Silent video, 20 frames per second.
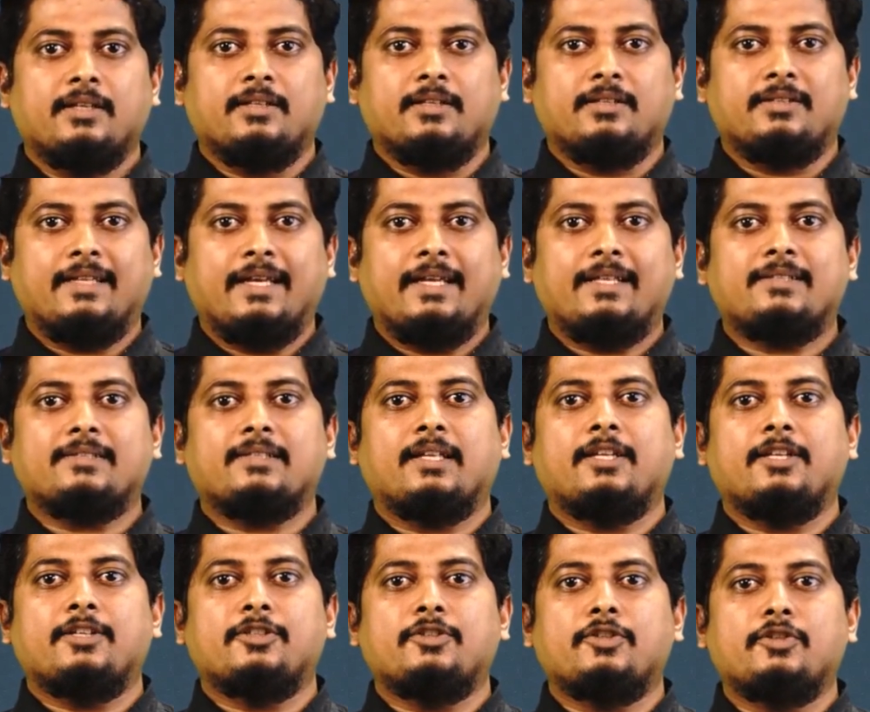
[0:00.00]
The tense
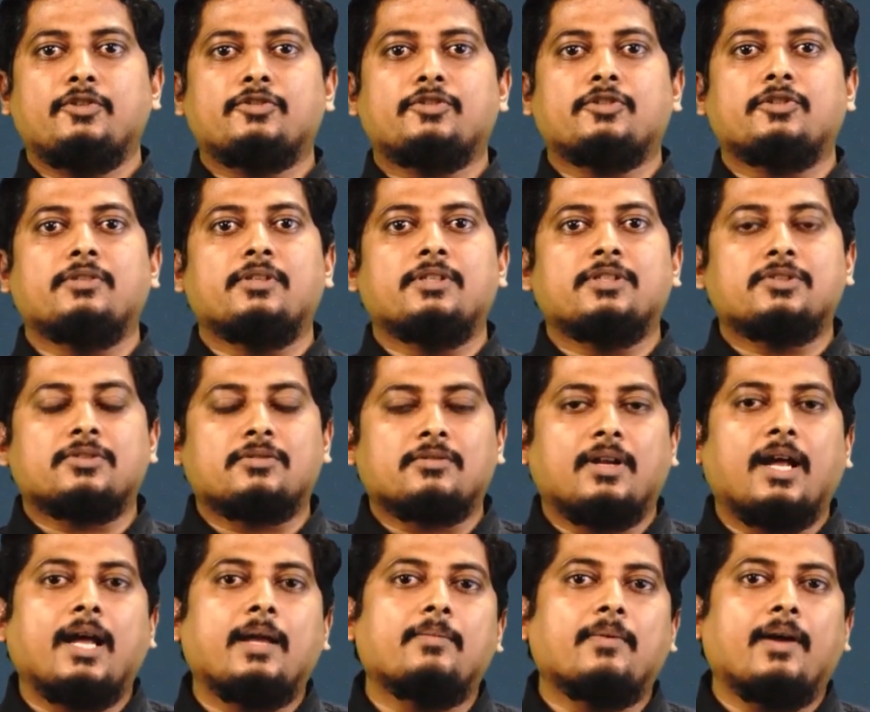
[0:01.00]
that is used to
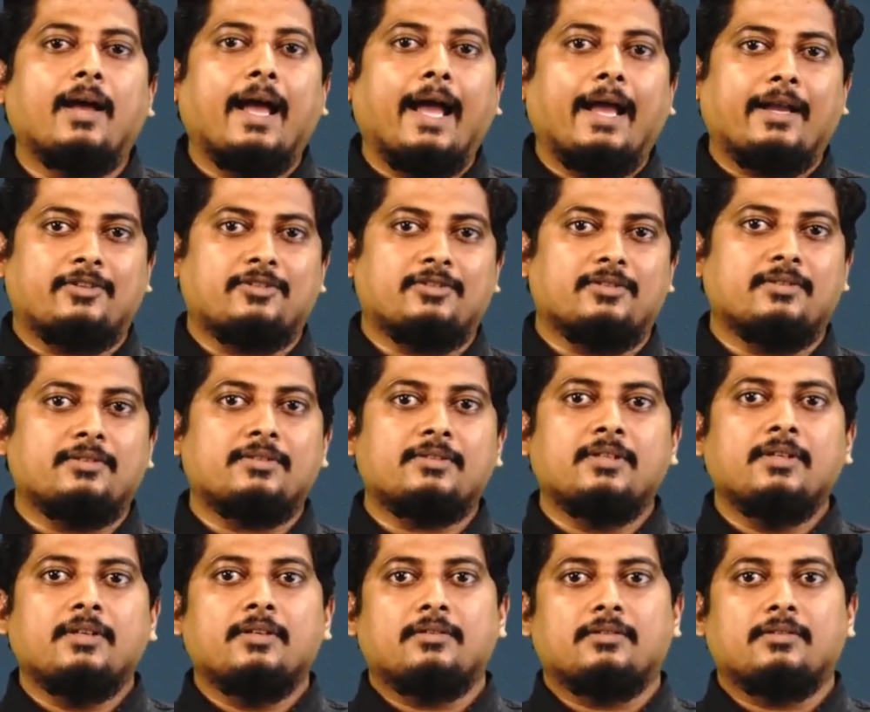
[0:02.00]
describe actions